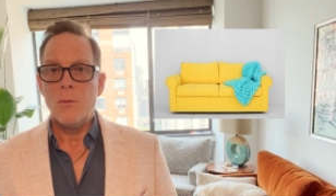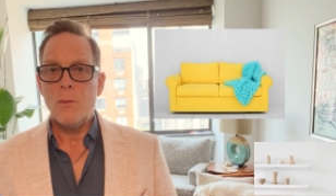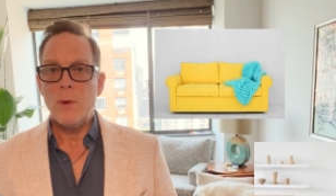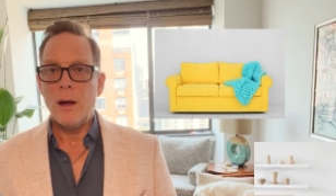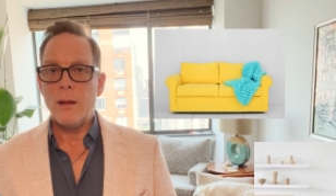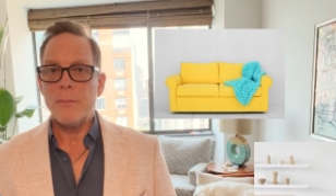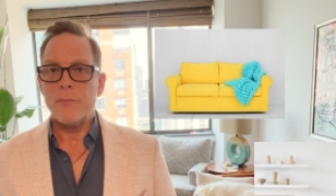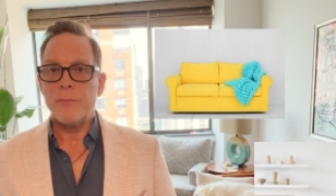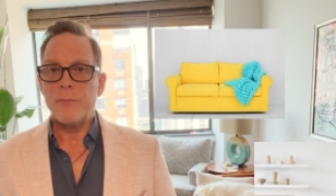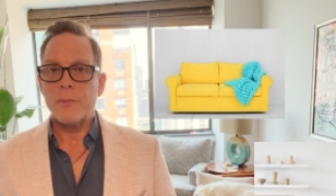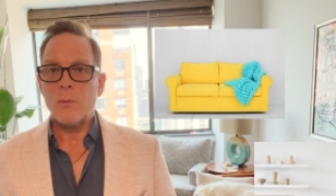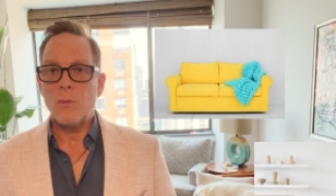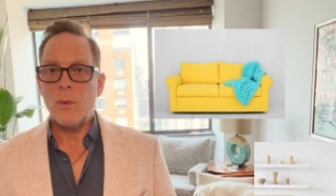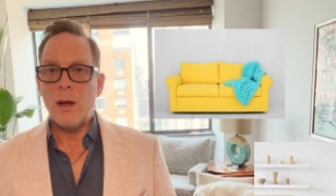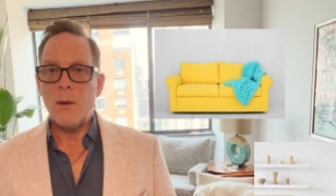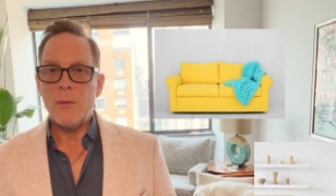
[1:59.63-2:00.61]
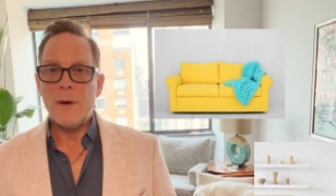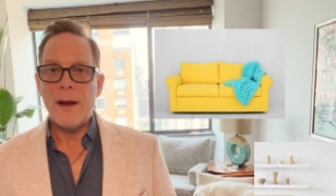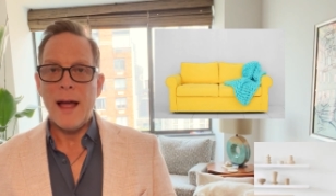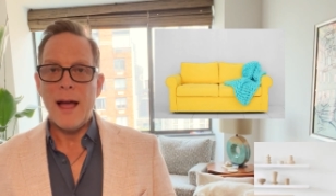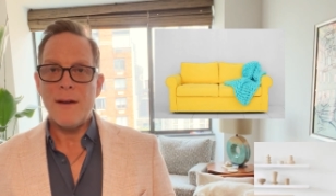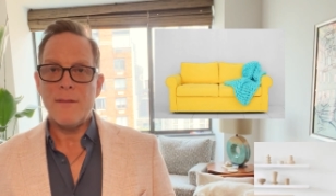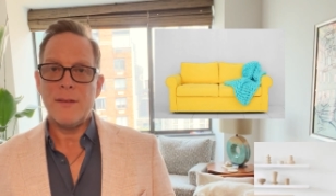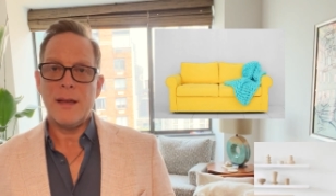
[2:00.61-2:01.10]
Well, while we're
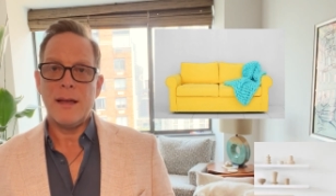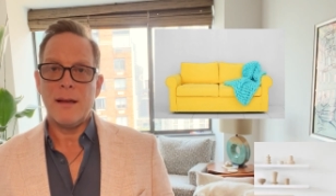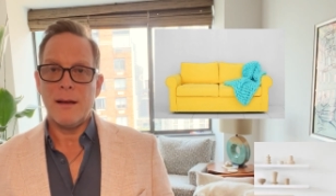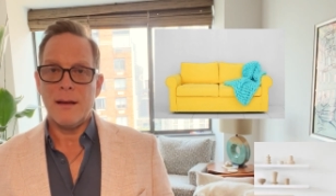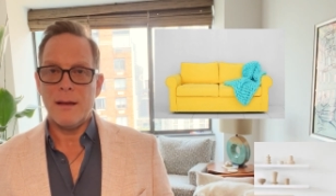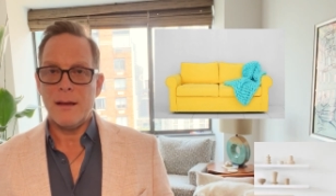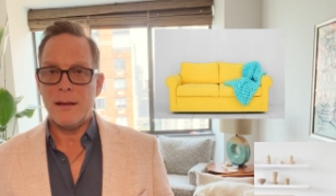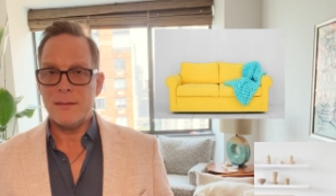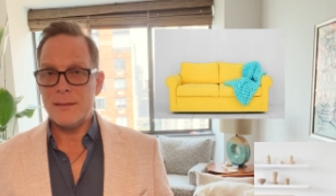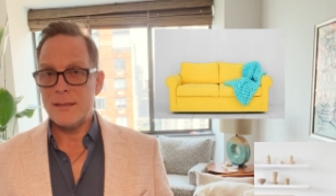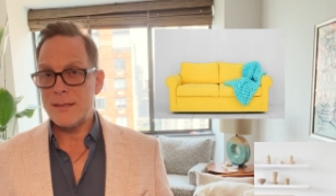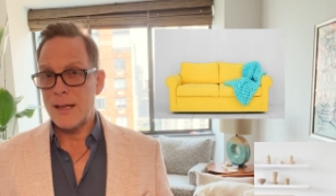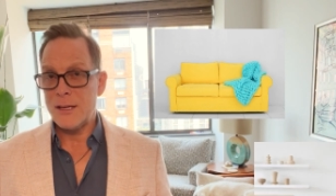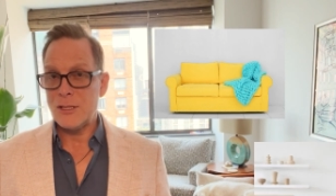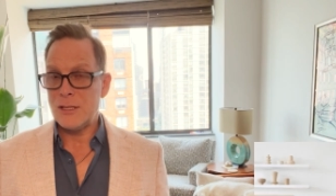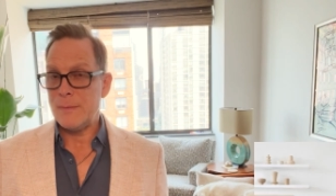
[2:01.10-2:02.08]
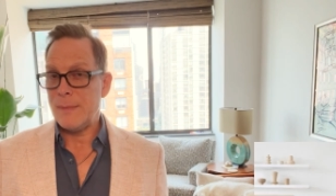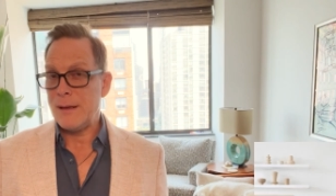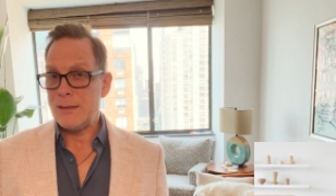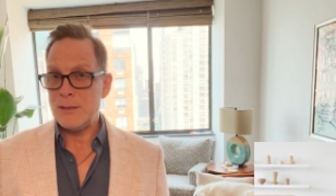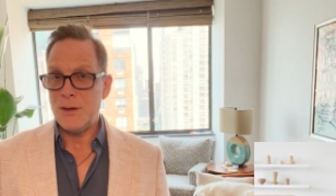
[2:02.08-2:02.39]
having a discussion about